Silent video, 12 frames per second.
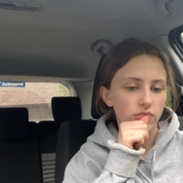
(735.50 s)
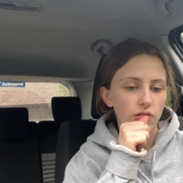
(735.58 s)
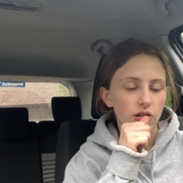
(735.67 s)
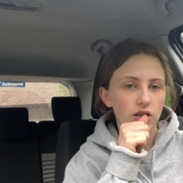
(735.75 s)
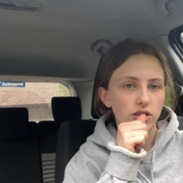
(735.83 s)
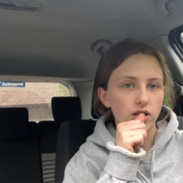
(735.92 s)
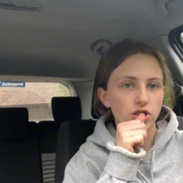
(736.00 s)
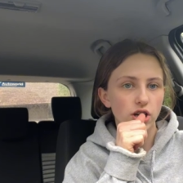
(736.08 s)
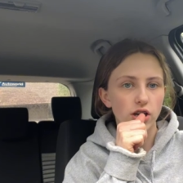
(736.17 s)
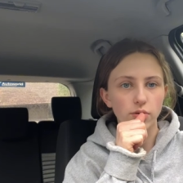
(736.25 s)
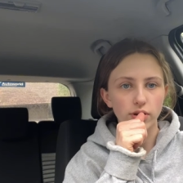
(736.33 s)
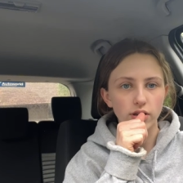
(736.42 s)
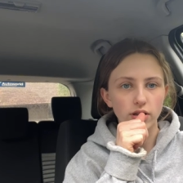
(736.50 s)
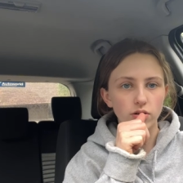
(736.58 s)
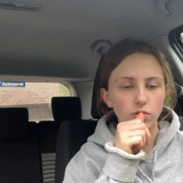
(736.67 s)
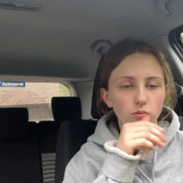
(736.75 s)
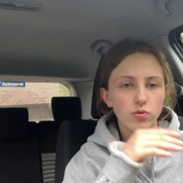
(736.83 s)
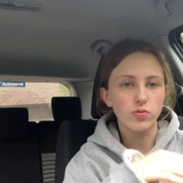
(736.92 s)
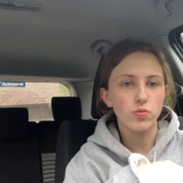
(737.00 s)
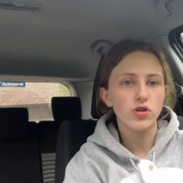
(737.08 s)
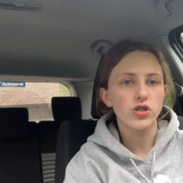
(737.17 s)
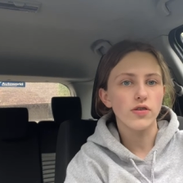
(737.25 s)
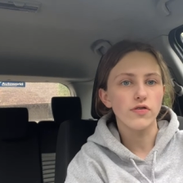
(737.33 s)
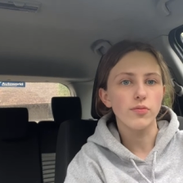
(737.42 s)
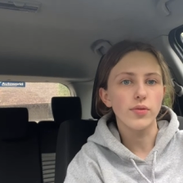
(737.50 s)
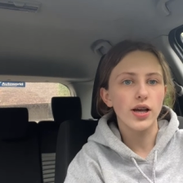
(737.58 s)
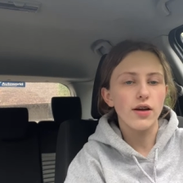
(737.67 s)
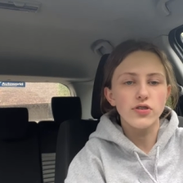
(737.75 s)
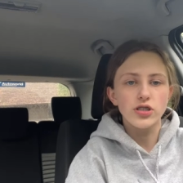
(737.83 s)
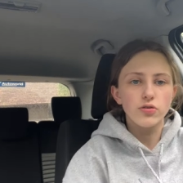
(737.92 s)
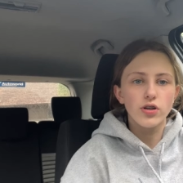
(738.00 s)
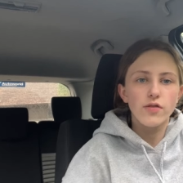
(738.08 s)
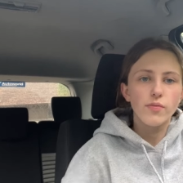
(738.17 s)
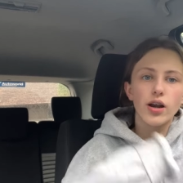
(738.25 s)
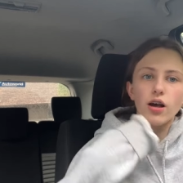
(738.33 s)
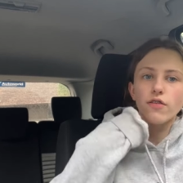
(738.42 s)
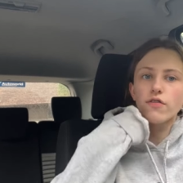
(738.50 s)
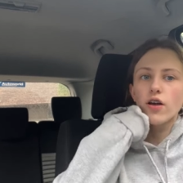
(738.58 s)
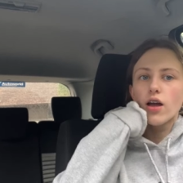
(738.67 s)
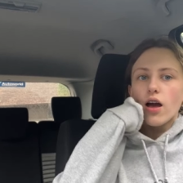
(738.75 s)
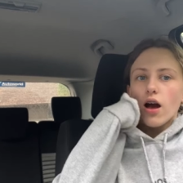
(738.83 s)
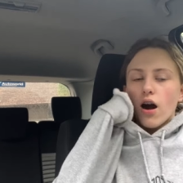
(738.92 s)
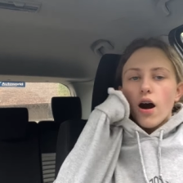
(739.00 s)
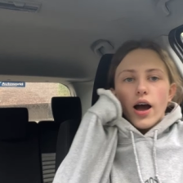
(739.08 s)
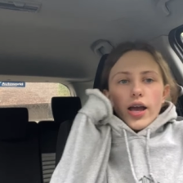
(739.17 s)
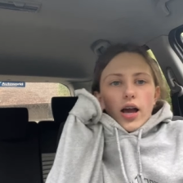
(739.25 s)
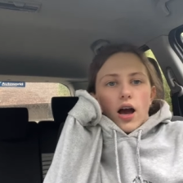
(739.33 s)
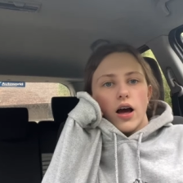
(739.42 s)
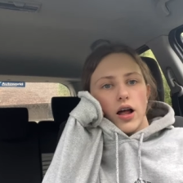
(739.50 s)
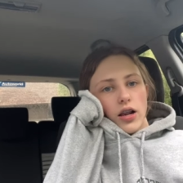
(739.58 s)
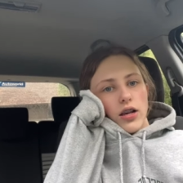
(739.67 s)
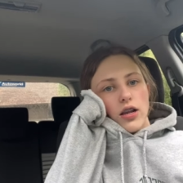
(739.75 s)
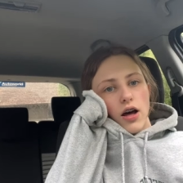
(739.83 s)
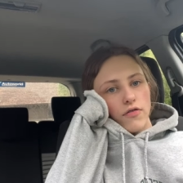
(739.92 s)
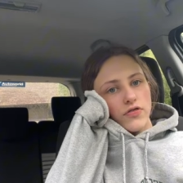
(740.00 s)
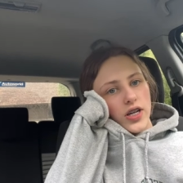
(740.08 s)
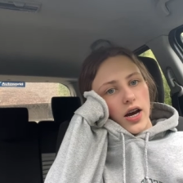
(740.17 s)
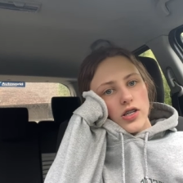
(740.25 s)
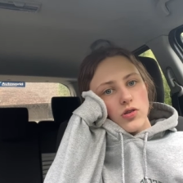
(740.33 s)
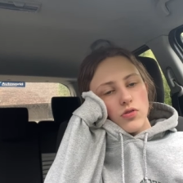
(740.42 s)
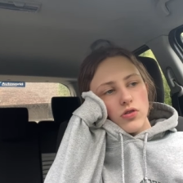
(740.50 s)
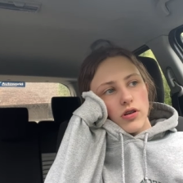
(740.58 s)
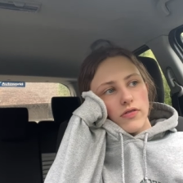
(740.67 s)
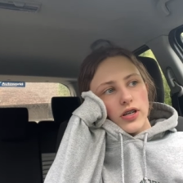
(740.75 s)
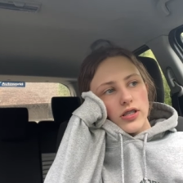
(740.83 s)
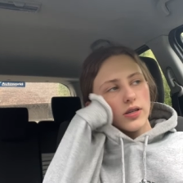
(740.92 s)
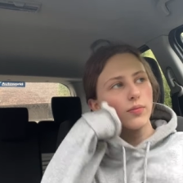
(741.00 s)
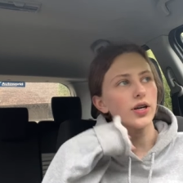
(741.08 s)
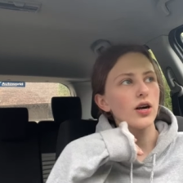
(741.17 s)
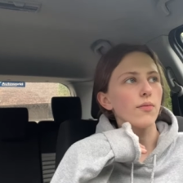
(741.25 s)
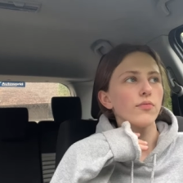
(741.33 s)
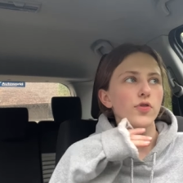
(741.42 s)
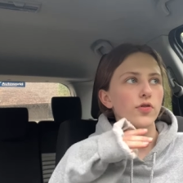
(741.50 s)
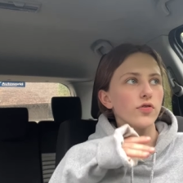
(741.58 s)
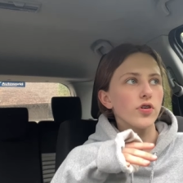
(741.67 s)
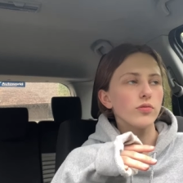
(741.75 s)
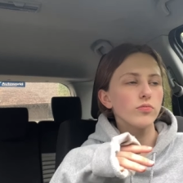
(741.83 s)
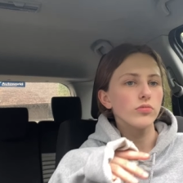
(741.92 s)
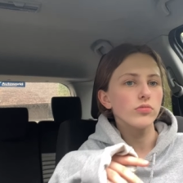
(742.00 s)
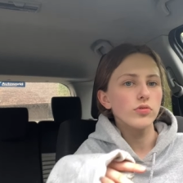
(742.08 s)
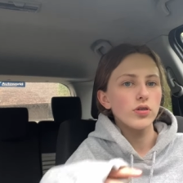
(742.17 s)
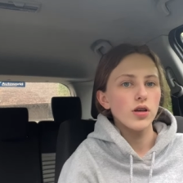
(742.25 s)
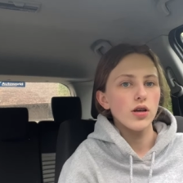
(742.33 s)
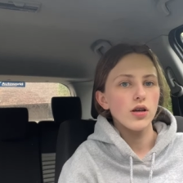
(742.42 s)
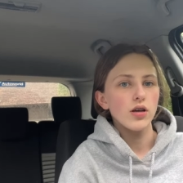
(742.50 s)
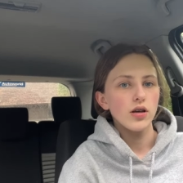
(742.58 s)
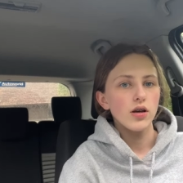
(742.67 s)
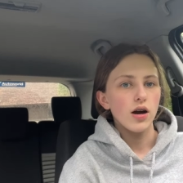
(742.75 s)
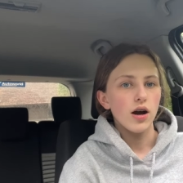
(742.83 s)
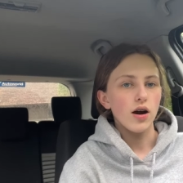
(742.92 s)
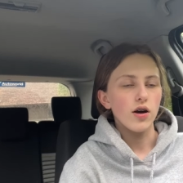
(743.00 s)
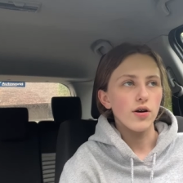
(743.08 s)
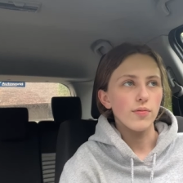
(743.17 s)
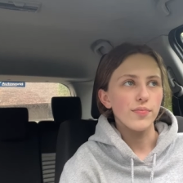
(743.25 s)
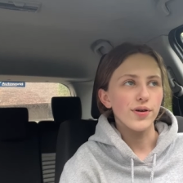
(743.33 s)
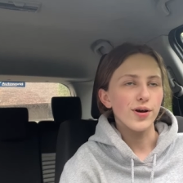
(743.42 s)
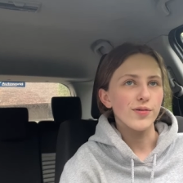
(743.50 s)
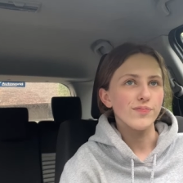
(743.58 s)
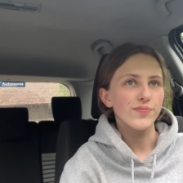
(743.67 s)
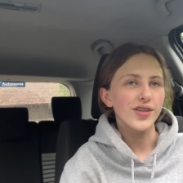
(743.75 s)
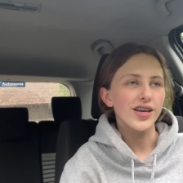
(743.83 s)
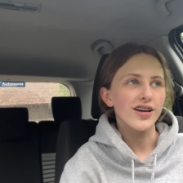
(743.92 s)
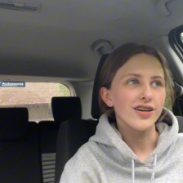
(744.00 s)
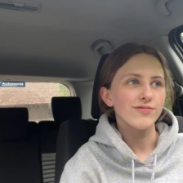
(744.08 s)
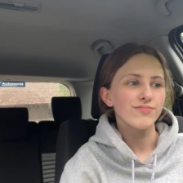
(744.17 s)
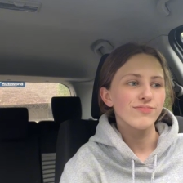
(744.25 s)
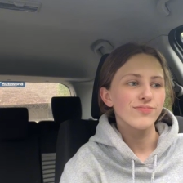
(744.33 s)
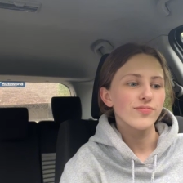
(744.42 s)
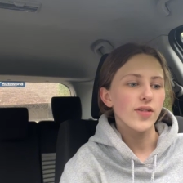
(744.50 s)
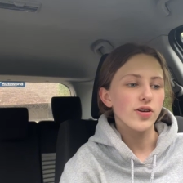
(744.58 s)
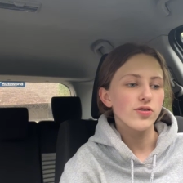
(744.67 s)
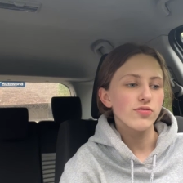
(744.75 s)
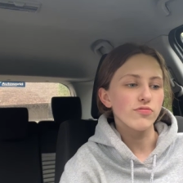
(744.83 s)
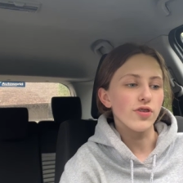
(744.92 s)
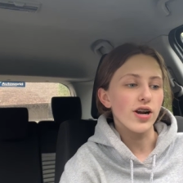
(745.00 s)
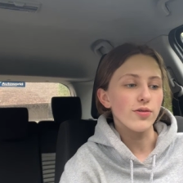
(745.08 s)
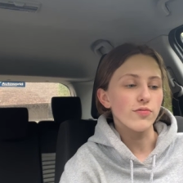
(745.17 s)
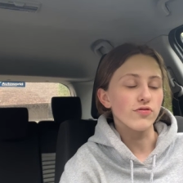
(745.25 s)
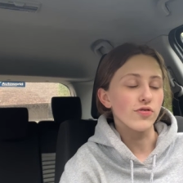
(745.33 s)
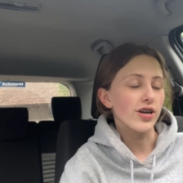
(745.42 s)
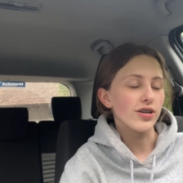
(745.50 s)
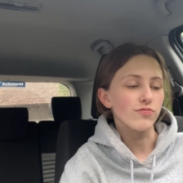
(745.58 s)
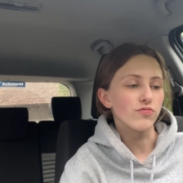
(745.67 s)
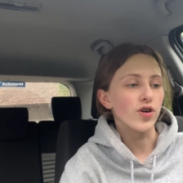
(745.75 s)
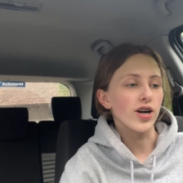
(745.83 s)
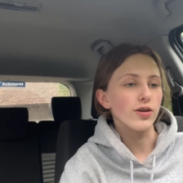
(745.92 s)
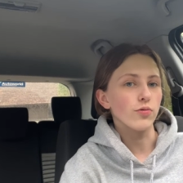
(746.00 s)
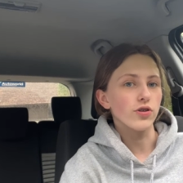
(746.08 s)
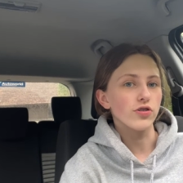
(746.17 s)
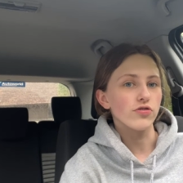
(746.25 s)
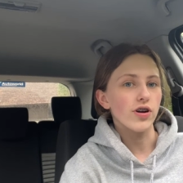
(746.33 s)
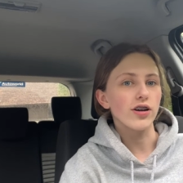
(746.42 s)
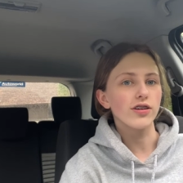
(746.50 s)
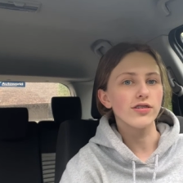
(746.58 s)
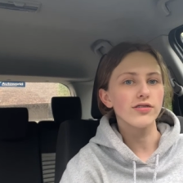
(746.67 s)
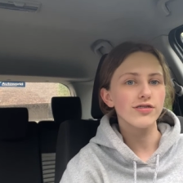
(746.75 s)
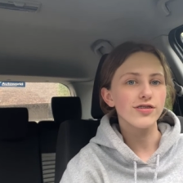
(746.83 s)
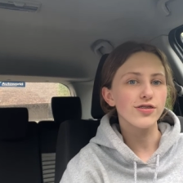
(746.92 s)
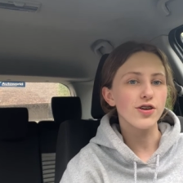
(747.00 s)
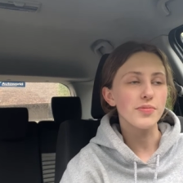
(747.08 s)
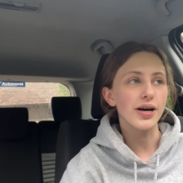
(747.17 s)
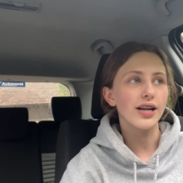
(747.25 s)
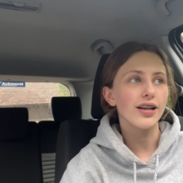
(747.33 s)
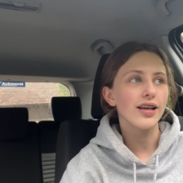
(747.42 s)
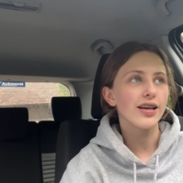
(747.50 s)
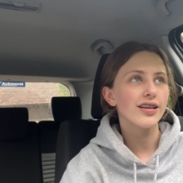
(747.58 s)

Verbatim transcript: Because I genuinely would watch that film like every single day of my life. I loved it. I still do love it. It's like my comfort film. Oh, but yeah, I used to really, really, really want a dragon so badly.